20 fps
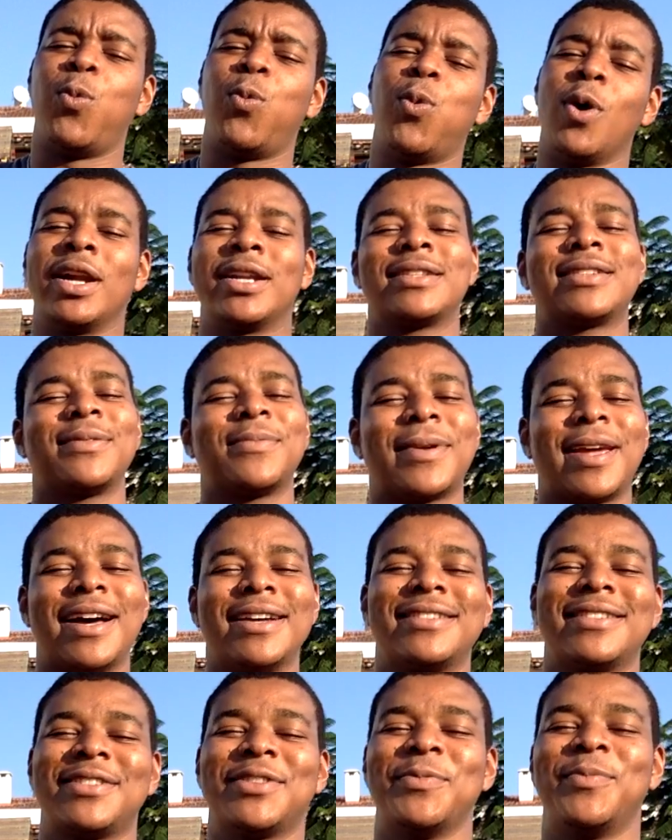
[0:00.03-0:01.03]
What is up,
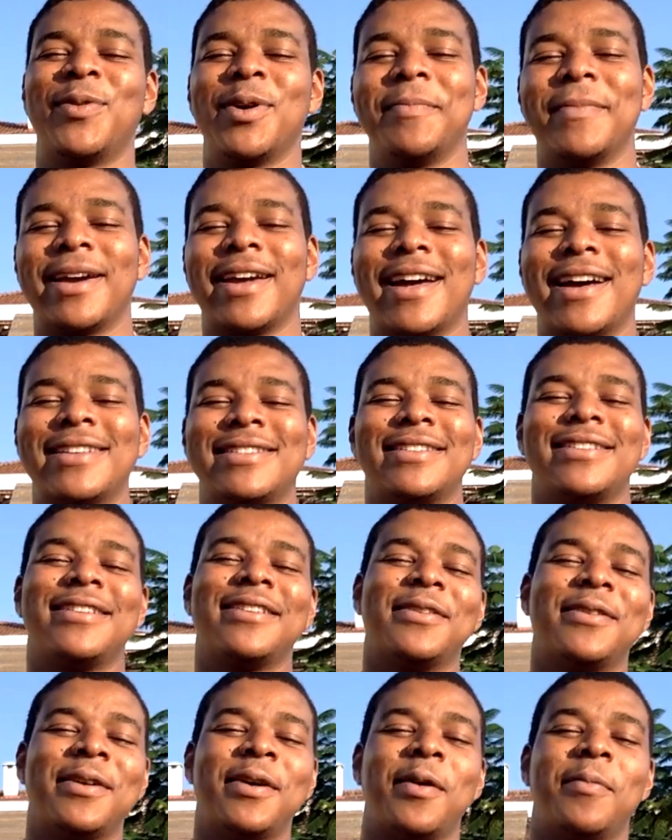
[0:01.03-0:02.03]
guys? It's your boy Mangazi
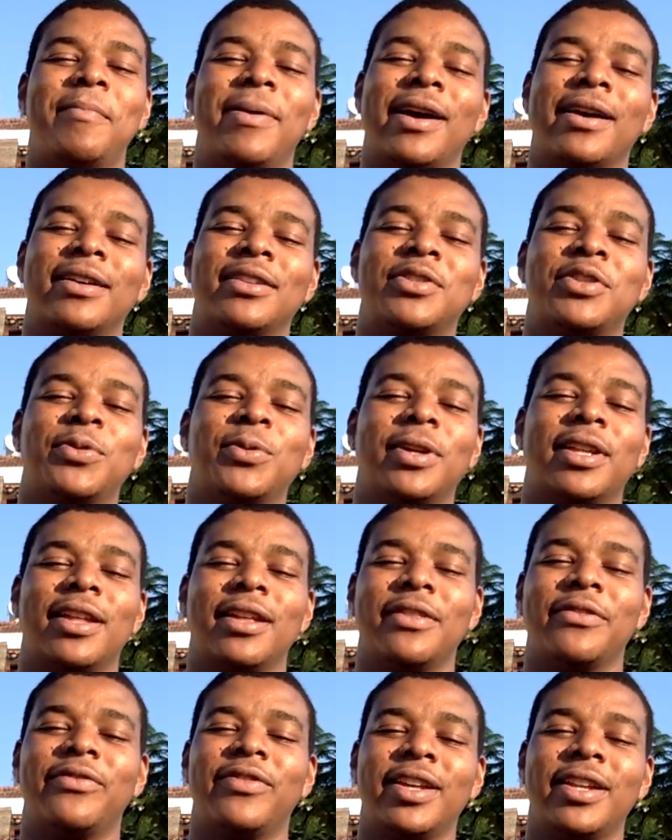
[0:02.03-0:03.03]
here, back at you with
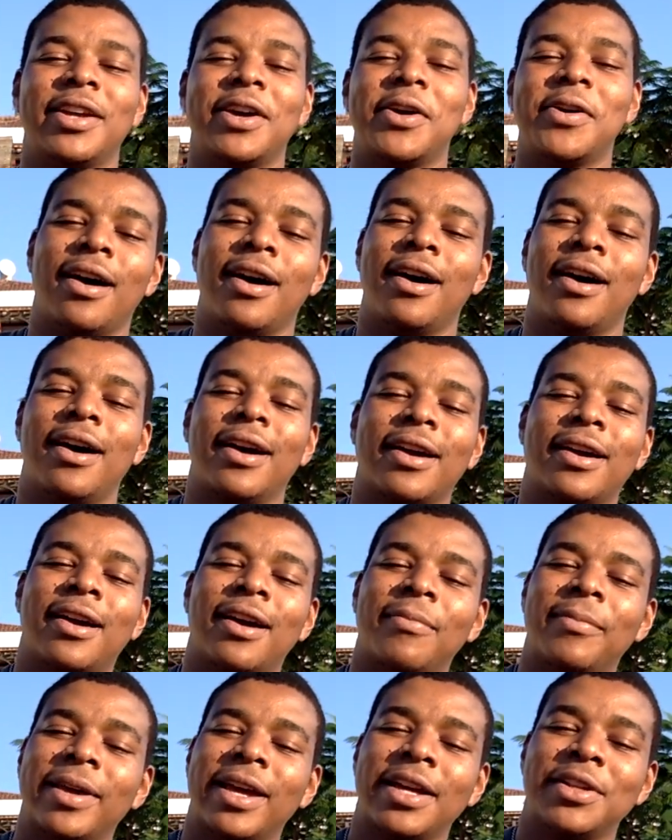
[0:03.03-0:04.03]
another video.
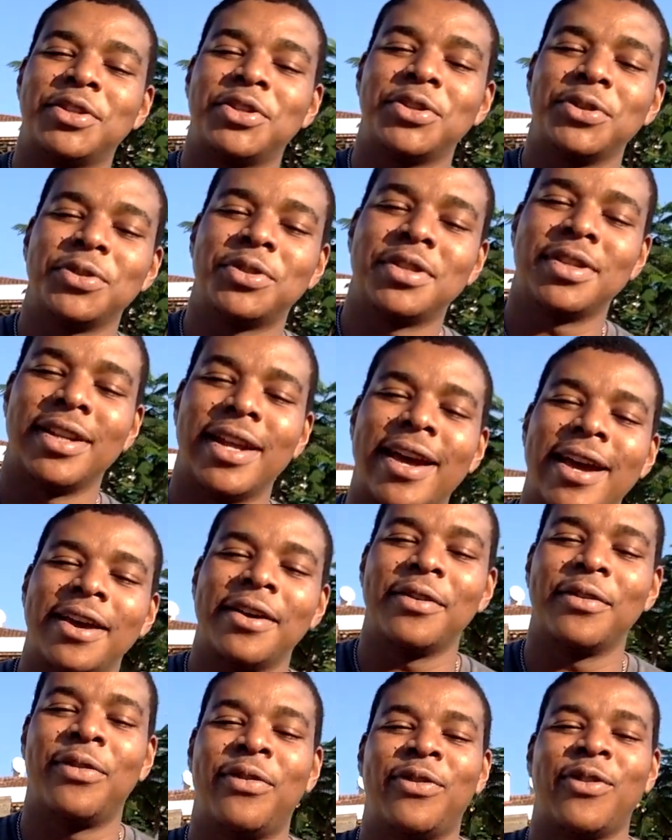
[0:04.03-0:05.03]
Coming at you
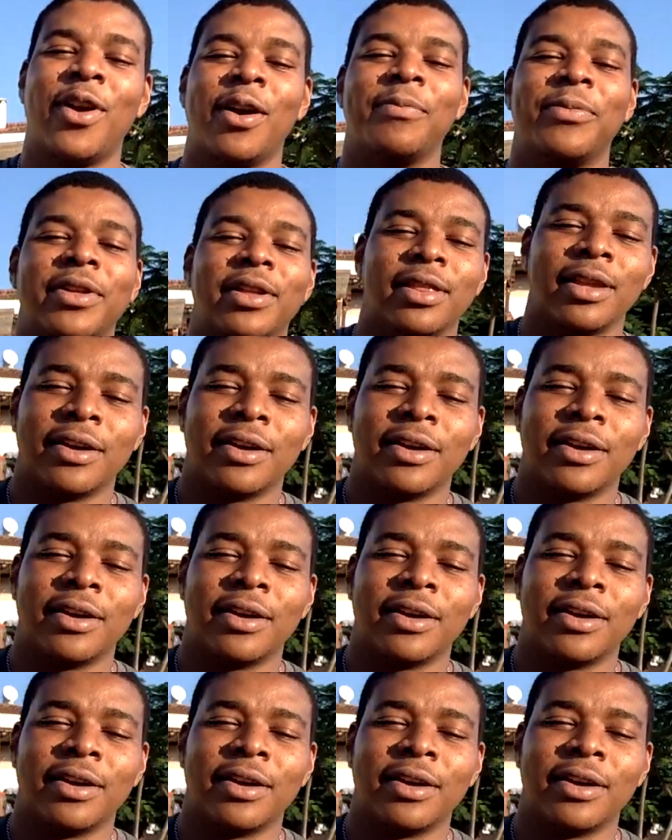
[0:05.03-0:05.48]
today from the